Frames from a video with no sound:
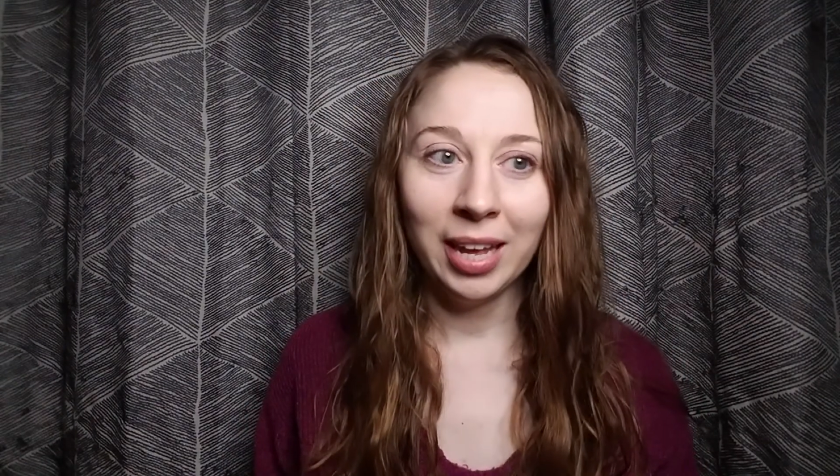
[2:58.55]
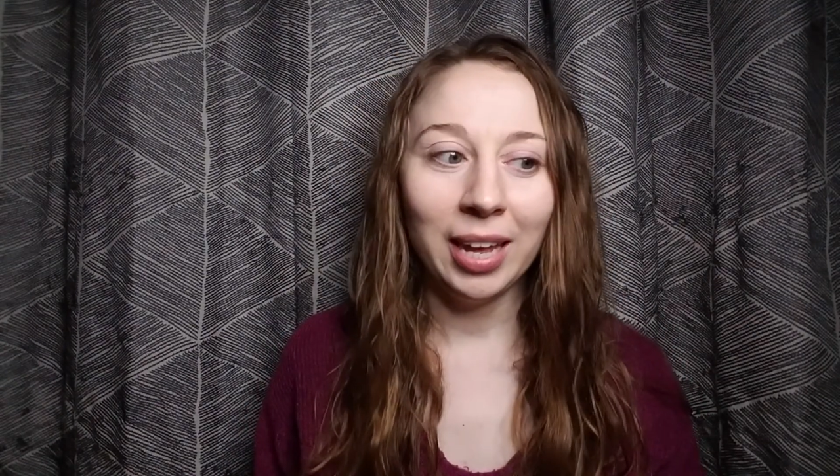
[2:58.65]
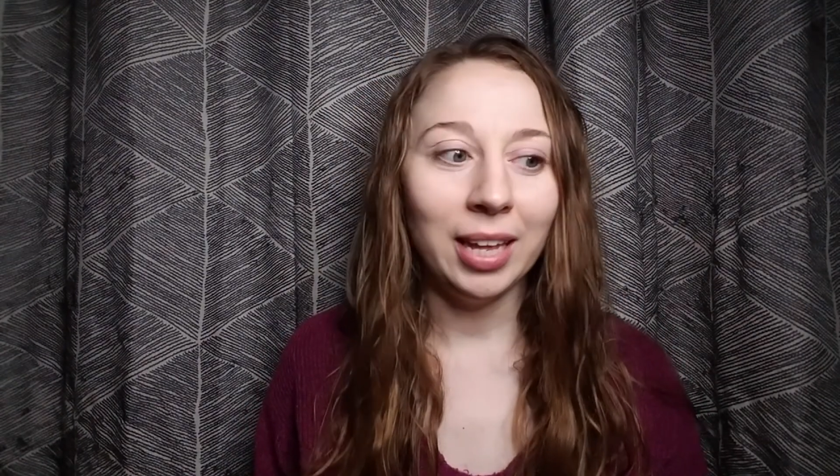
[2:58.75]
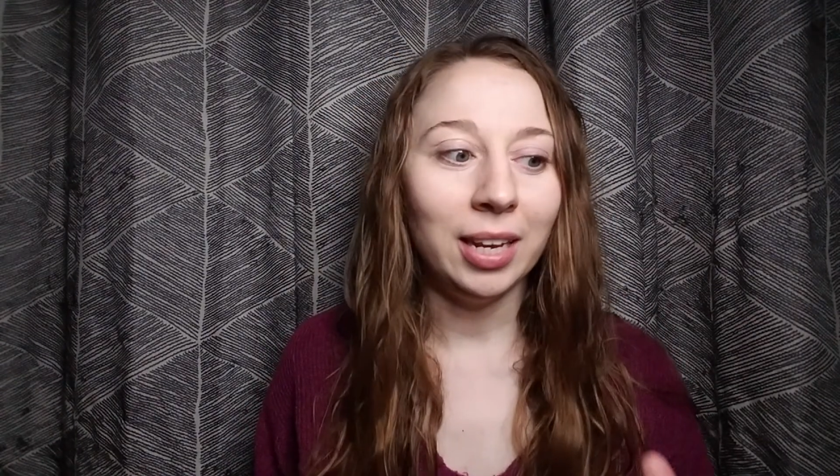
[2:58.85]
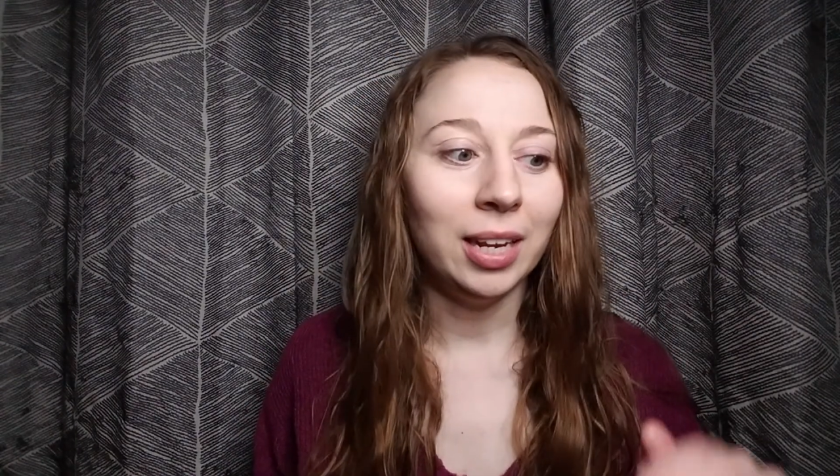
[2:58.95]

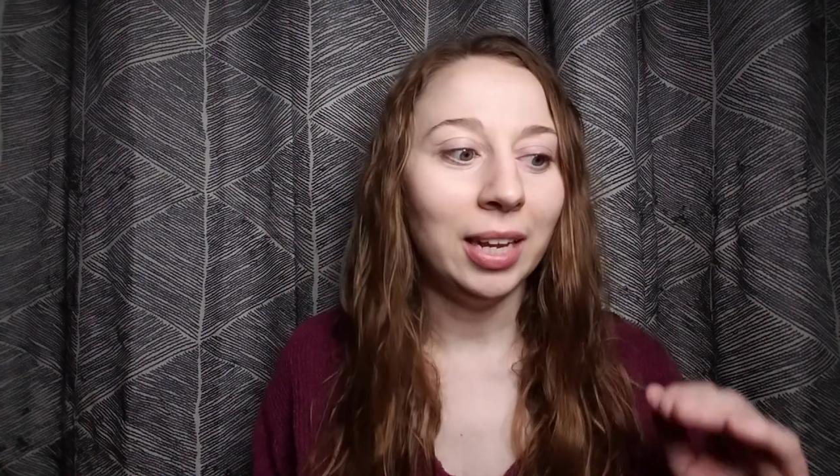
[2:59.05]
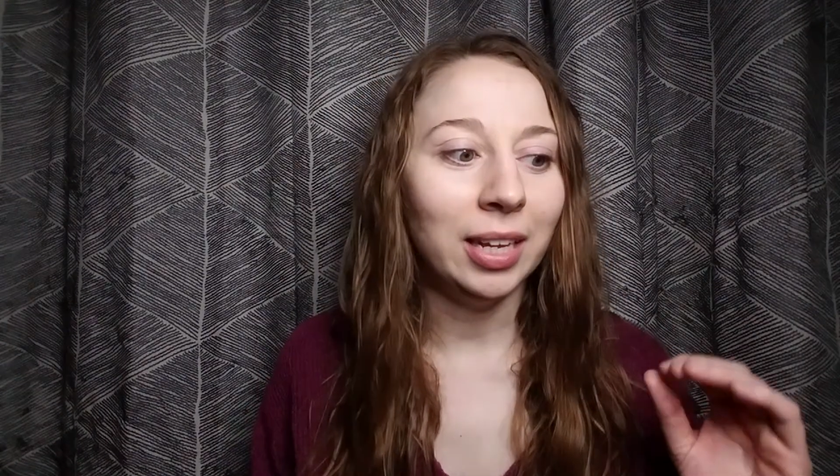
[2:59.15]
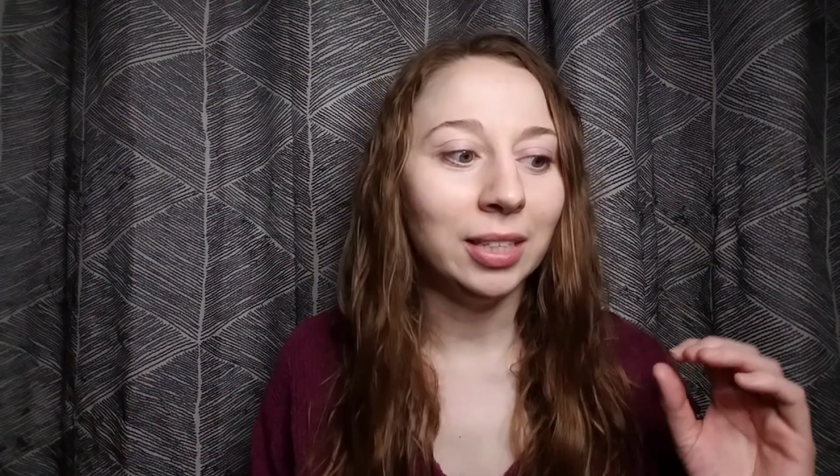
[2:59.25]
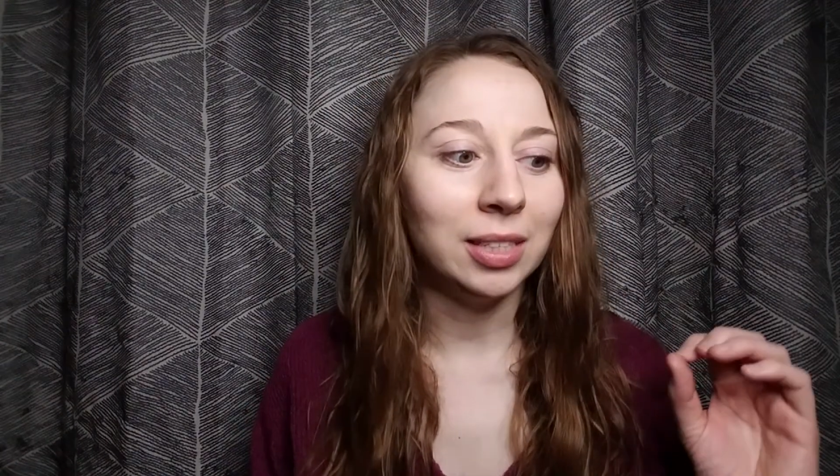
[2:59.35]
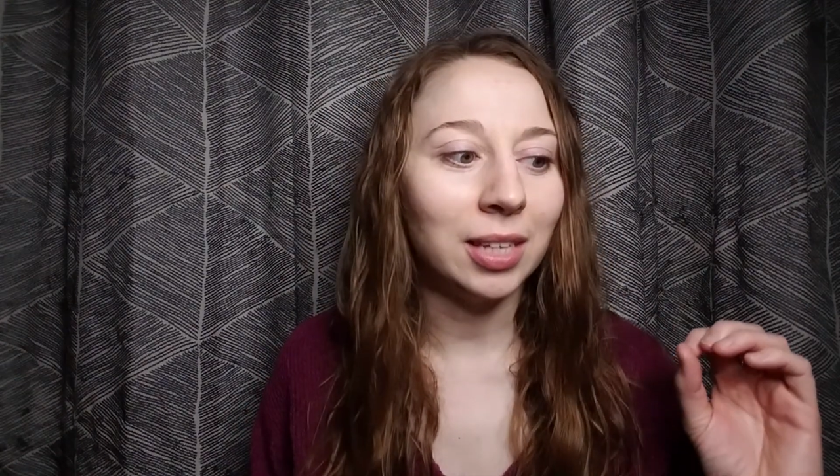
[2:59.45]
And
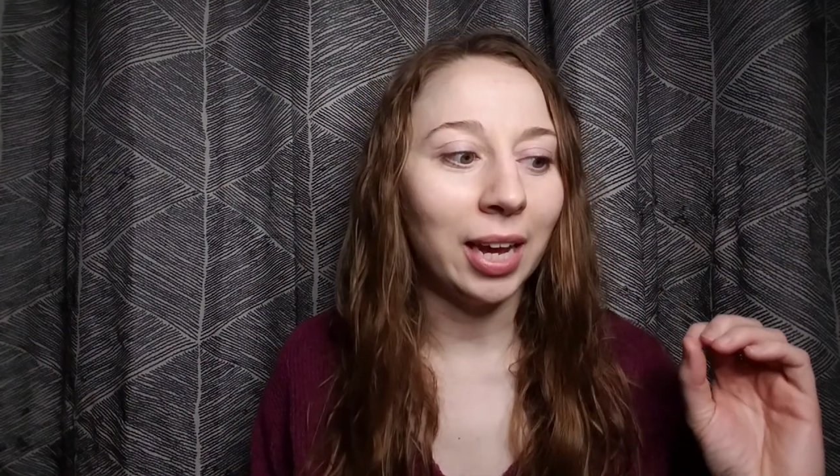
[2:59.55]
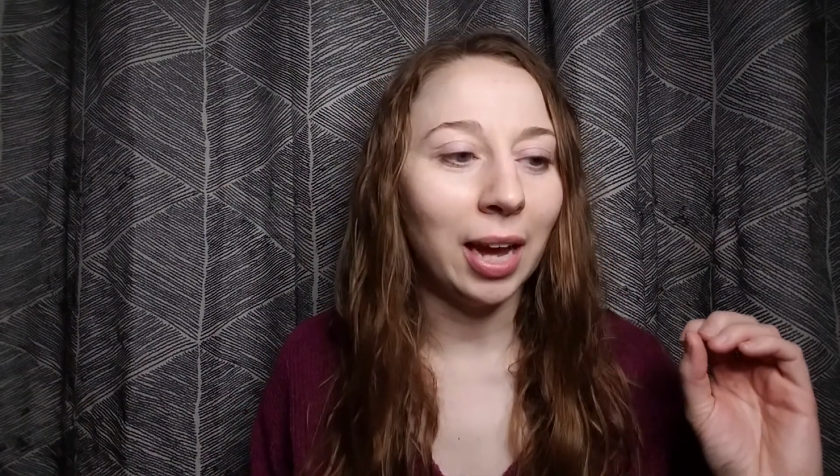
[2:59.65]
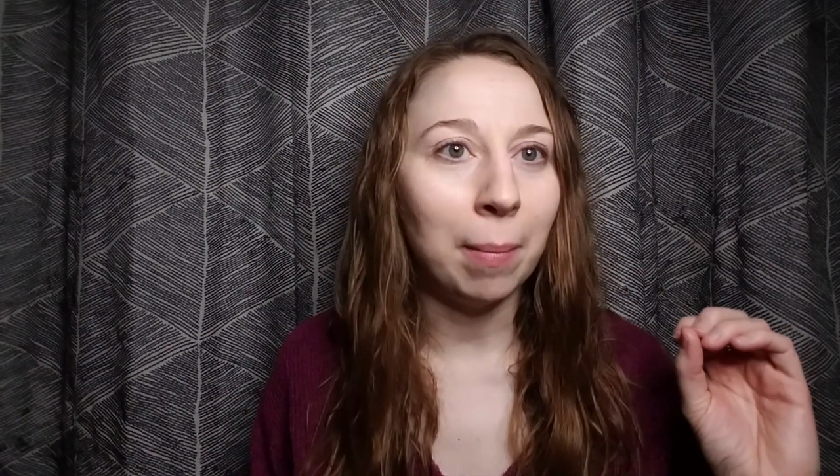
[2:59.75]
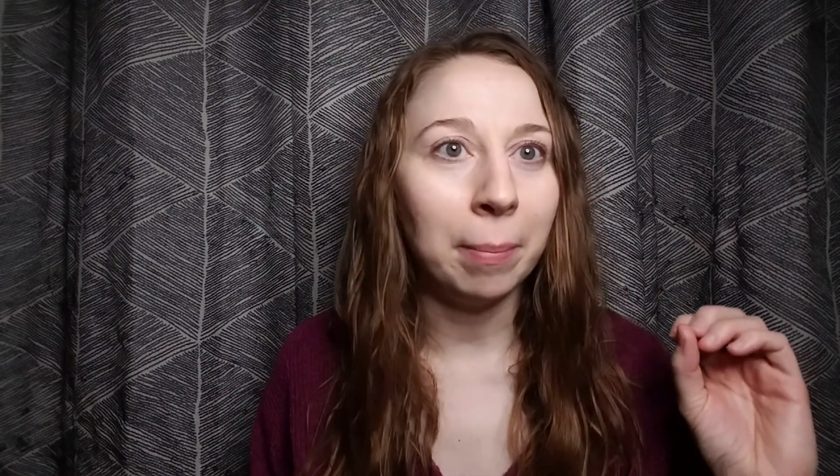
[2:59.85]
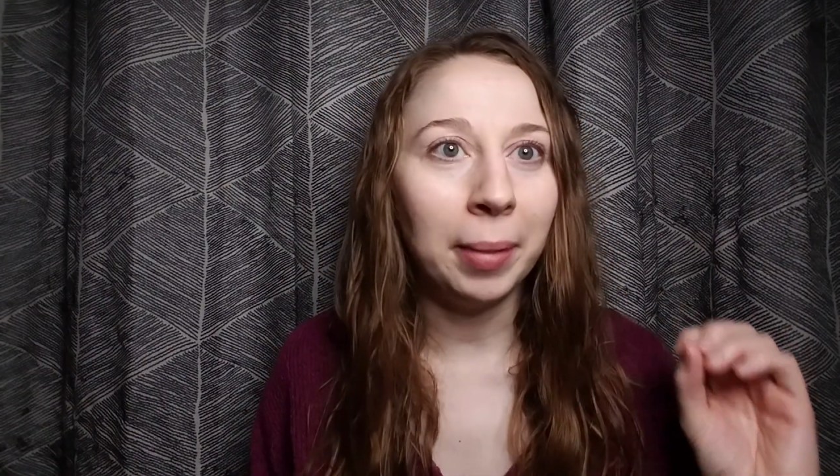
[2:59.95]
it's like
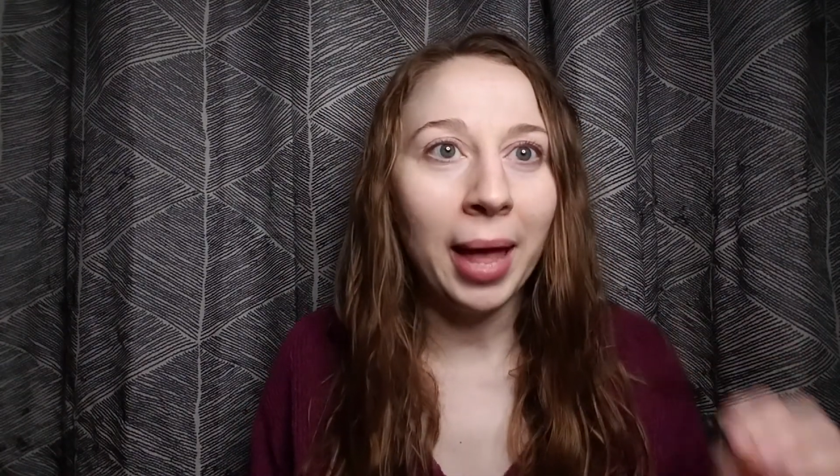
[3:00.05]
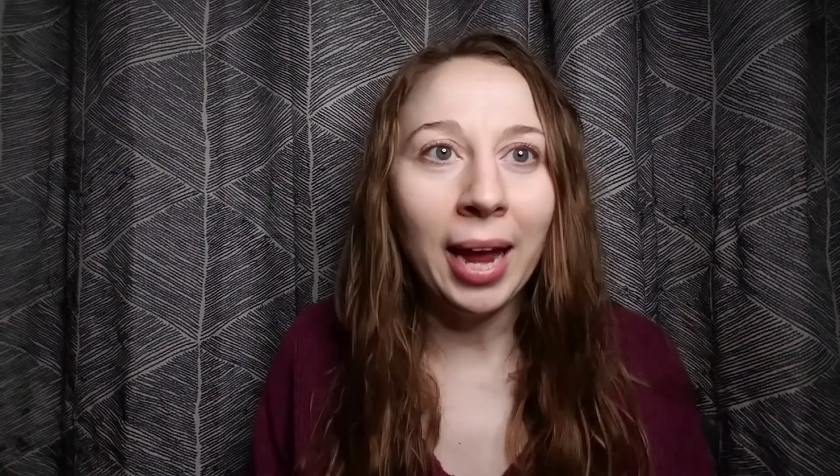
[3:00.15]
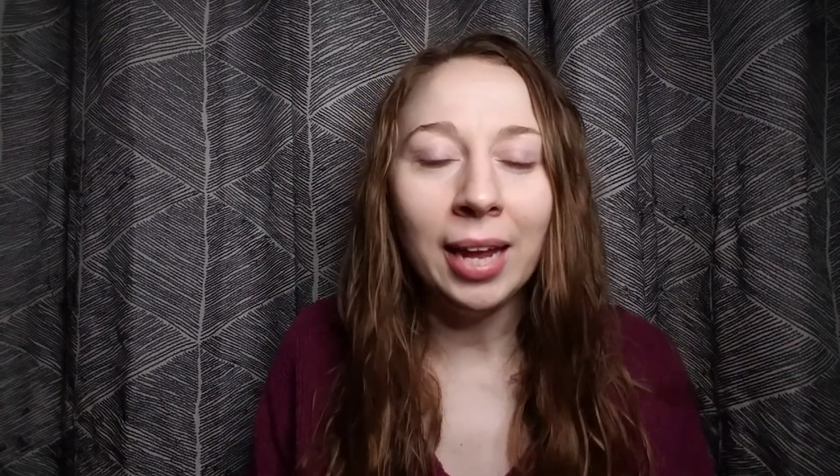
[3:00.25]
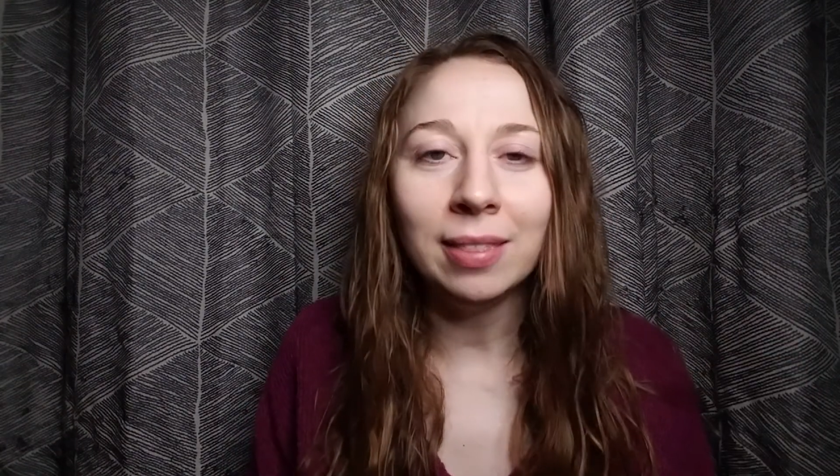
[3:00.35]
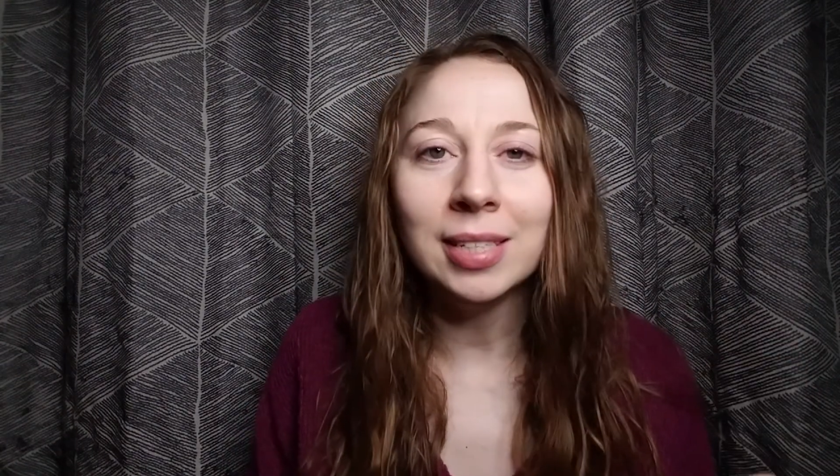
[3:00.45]
I'm
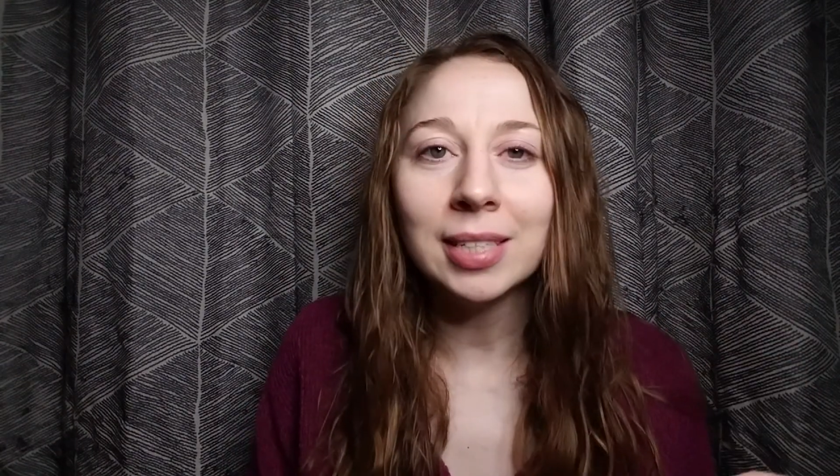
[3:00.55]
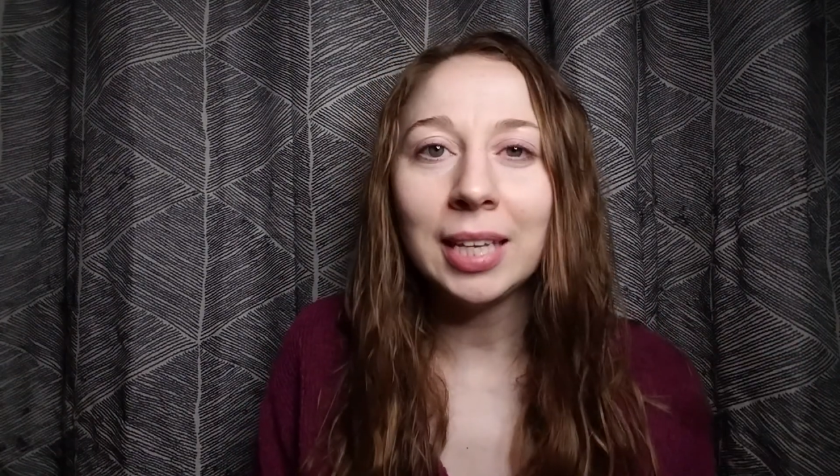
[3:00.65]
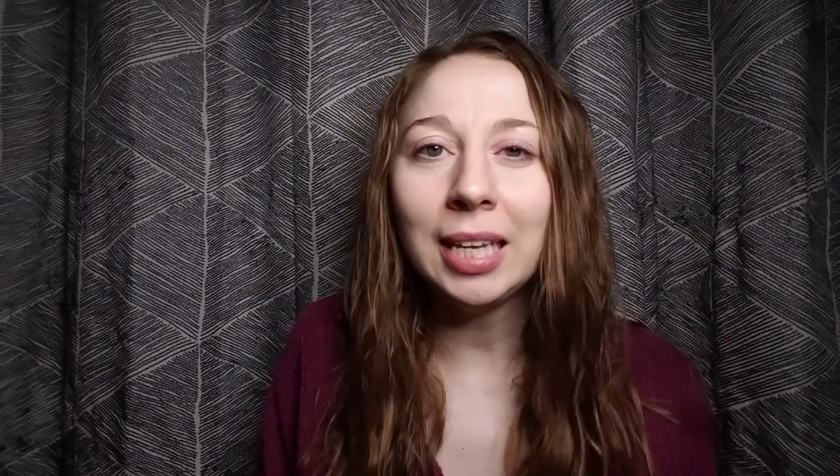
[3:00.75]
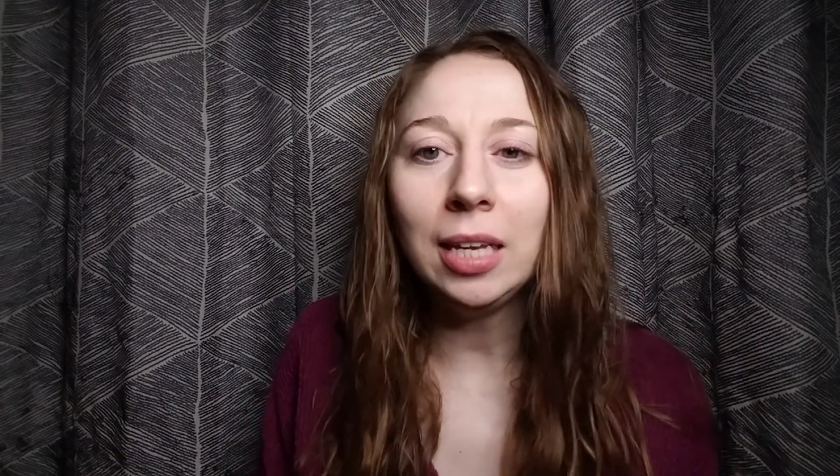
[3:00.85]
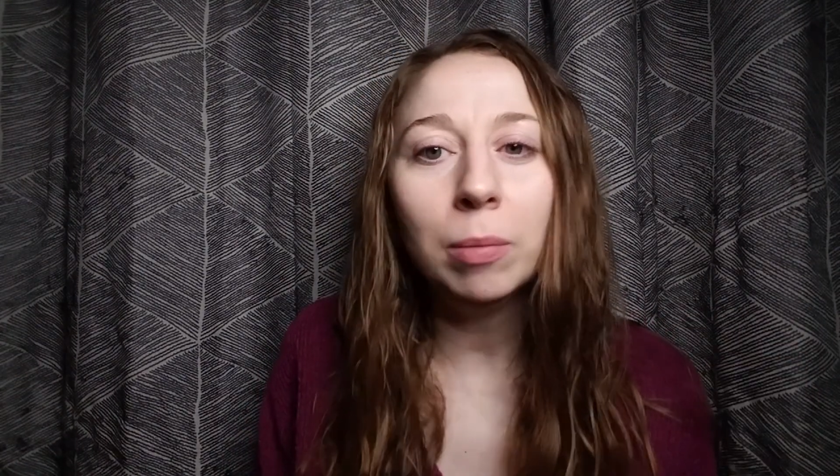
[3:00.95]
playing this key